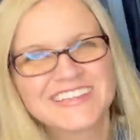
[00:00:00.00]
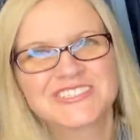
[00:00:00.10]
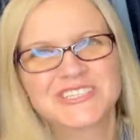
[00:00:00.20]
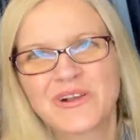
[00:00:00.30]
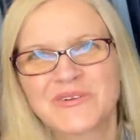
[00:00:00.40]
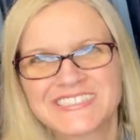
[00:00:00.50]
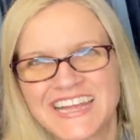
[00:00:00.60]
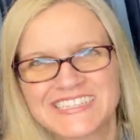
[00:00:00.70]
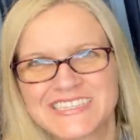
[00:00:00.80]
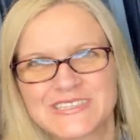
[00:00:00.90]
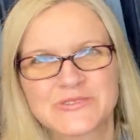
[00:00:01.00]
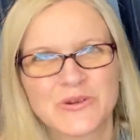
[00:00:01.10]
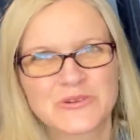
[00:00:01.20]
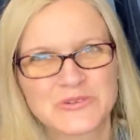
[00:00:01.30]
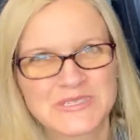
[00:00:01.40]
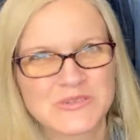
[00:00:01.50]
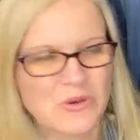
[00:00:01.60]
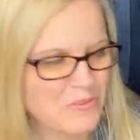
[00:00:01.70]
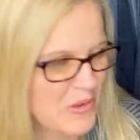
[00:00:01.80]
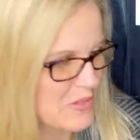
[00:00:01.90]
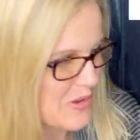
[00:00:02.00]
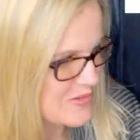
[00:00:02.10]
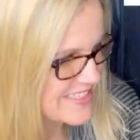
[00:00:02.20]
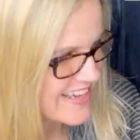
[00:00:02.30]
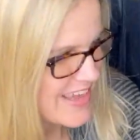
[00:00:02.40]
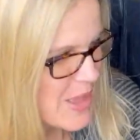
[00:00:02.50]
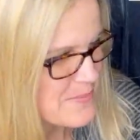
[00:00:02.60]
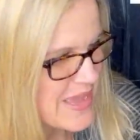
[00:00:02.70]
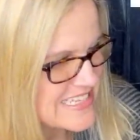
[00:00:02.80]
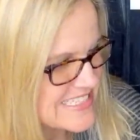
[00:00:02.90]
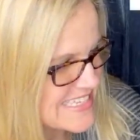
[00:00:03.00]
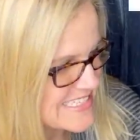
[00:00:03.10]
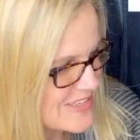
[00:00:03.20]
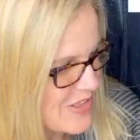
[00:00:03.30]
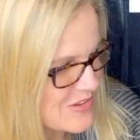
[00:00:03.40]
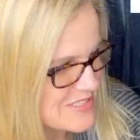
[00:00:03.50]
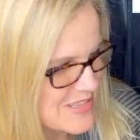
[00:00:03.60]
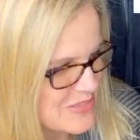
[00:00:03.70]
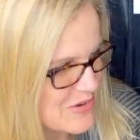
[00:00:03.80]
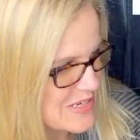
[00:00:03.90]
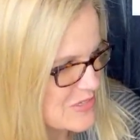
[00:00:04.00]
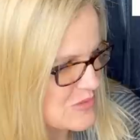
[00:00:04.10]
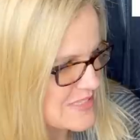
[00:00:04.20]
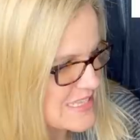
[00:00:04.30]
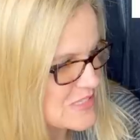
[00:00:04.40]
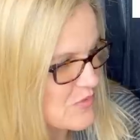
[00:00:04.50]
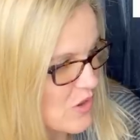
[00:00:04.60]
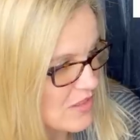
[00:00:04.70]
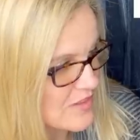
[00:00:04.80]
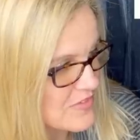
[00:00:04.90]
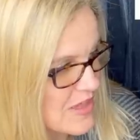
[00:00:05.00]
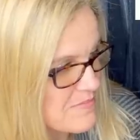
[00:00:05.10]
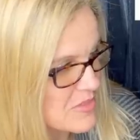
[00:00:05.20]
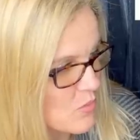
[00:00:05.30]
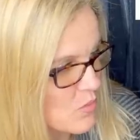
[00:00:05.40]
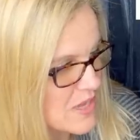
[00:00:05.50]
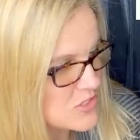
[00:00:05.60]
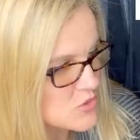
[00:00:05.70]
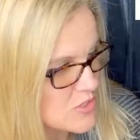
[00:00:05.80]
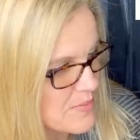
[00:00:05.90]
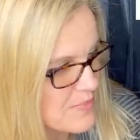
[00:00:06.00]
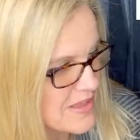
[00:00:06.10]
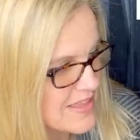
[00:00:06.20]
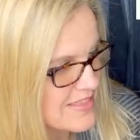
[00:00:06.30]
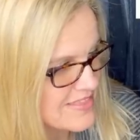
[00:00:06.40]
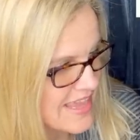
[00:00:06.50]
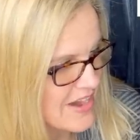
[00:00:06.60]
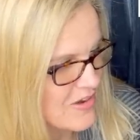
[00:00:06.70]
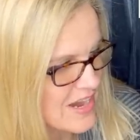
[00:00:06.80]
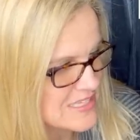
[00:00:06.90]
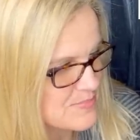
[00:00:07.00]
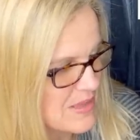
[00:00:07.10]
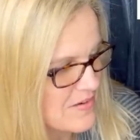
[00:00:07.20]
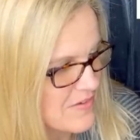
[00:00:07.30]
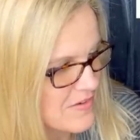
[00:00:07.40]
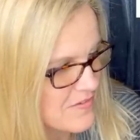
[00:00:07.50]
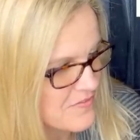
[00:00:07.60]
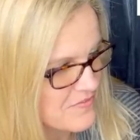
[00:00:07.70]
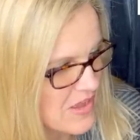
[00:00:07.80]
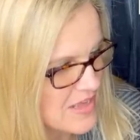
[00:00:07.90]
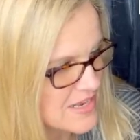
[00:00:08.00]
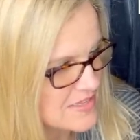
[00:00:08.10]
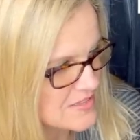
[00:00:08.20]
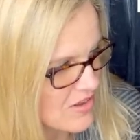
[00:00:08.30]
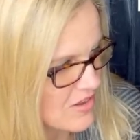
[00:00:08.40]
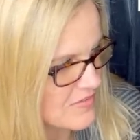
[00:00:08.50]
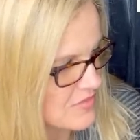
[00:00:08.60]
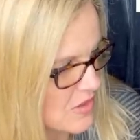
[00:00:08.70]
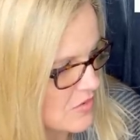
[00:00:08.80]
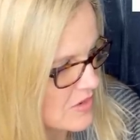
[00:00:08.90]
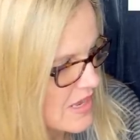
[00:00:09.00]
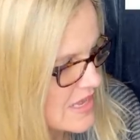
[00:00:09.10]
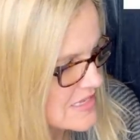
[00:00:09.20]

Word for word: She always has these grocery store bolos. Paid $6.32 for all of them. The one trip there has been fun to offload.